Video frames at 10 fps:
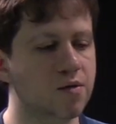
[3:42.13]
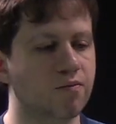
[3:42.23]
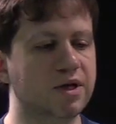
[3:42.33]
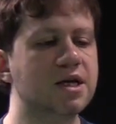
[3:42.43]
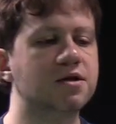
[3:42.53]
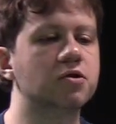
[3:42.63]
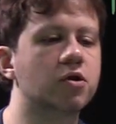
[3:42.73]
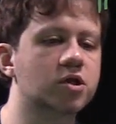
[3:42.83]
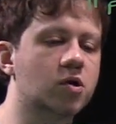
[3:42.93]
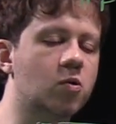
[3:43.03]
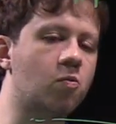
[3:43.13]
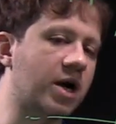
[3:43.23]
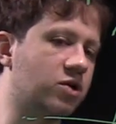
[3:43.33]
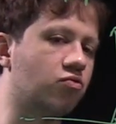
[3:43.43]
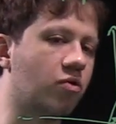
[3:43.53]
But that's not
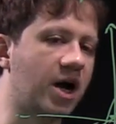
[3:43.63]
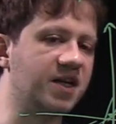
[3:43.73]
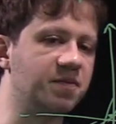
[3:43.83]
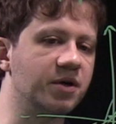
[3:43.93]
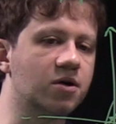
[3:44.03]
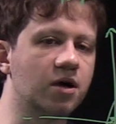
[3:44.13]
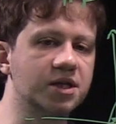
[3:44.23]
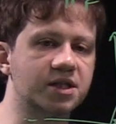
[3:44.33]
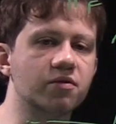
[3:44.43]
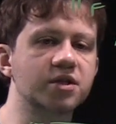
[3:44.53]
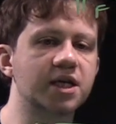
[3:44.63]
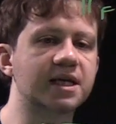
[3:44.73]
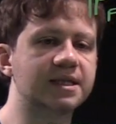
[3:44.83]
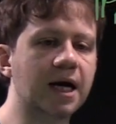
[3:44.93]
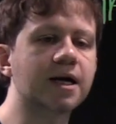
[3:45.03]
quite right, because there is
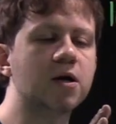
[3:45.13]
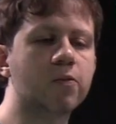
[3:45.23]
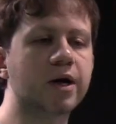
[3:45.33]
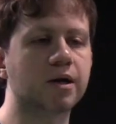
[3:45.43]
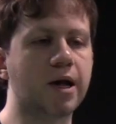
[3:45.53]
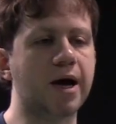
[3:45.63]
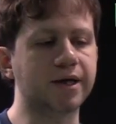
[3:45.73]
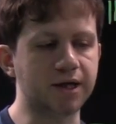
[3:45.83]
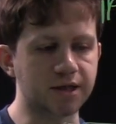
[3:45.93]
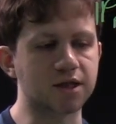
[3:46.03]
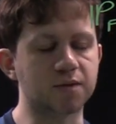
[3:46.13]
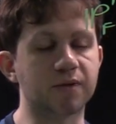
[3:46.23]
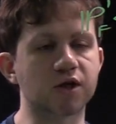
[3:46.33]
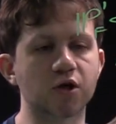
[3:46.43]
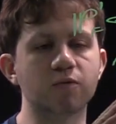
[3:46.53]
exactly one line in this
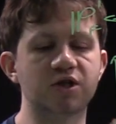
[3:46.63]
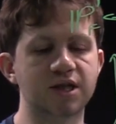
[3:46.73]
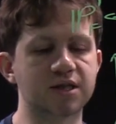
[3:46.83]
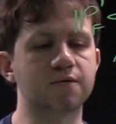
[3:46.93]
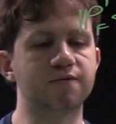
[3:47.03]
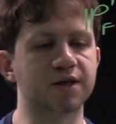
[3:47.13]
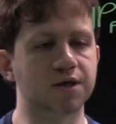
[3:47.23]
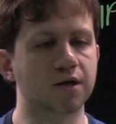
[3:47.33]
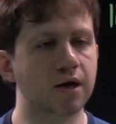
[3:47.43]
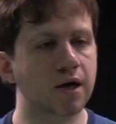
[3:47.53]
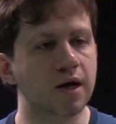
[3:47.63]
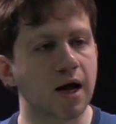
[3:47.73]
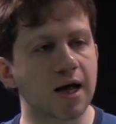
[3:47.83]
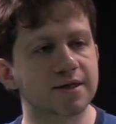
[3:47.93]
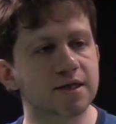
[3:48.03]
picture which doesn't fit,
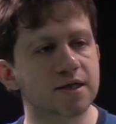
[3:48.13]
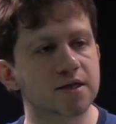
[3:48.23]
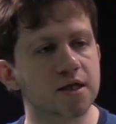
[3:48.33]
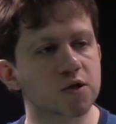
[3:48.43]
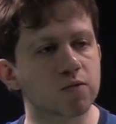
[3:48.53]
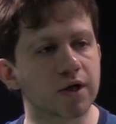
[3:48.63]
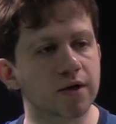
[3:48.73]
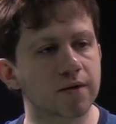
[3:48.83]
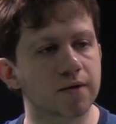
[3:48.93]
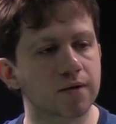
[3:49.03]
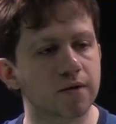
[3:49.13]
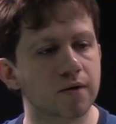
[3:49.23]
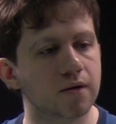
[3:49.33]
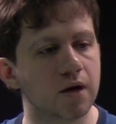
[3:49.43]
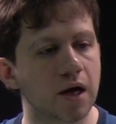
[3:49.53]
and this is this one.
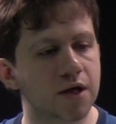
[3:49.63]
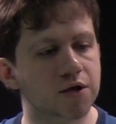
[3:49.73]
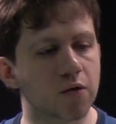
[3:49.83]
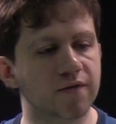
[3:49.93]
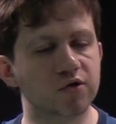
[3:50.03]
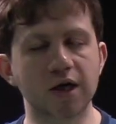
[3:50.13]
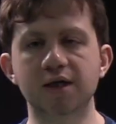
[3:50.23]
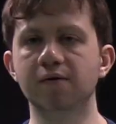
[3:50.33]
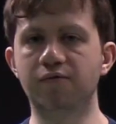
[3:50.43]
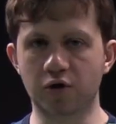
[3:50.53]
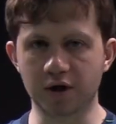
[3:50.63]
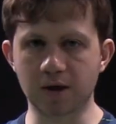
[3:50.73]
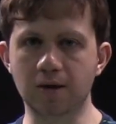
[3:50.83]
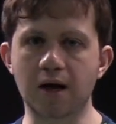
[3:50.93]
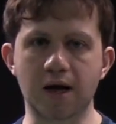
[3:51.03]
So if you take the
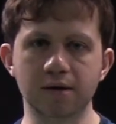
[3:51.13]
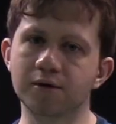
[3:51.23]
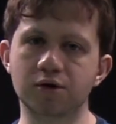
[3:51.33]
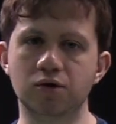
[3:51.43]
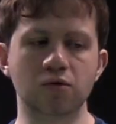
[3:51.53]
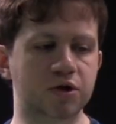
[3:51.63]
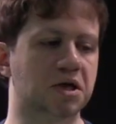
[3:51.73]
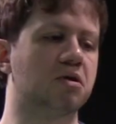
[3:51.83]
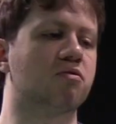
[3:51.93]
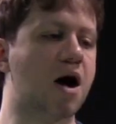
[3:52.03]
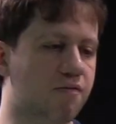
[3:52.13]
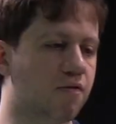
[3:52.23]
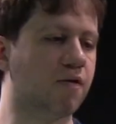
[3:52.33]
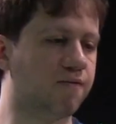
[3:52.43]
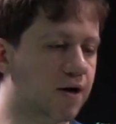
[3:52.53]
vertical line, it's not a graph
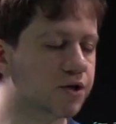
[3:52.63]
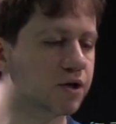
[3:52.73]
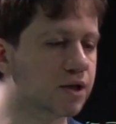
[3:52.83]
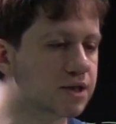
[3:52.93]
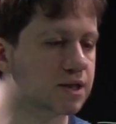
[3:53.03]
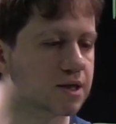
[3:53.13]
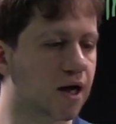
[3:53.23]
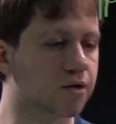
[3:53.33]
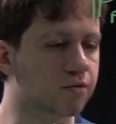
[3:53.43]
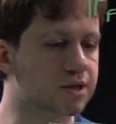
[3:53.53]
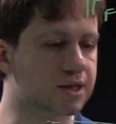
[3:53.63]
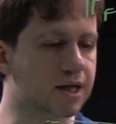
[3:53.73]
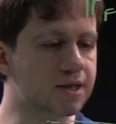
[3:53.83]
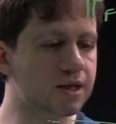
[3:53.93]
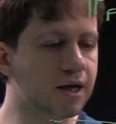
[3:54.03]
of a function in this calculus
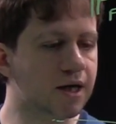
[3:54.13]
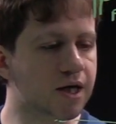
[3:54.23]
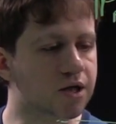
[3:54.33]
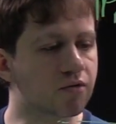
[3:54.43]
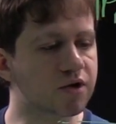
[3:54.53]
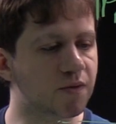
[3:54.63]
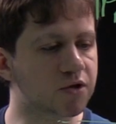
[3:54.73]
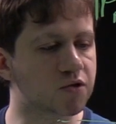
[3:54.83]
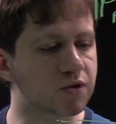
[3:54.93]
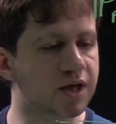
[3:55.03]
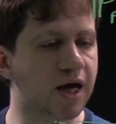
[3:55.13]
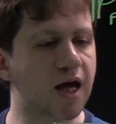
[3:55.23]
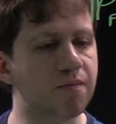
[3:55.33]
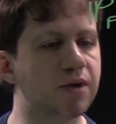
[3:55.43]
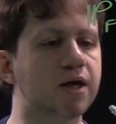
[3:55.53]
sense, it corresponds to
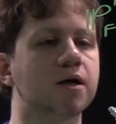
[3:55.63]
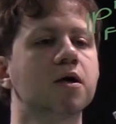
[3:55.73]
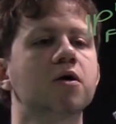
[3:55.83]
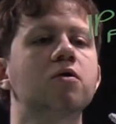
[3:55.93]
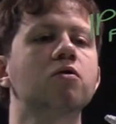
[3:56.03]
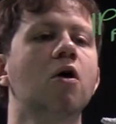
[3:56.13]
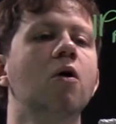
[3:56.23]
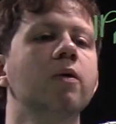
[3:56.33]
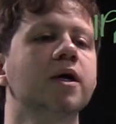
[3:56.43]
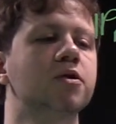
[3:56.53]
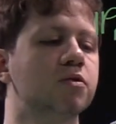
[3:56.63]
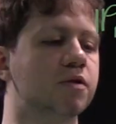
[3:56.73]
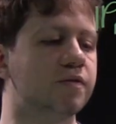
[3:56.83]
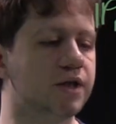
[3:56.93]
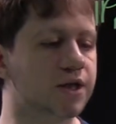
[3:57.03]
k being growing to
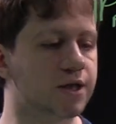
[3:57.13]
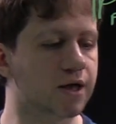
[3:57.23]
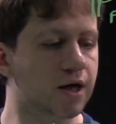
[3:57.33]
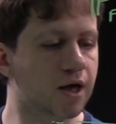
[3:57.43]
infinity.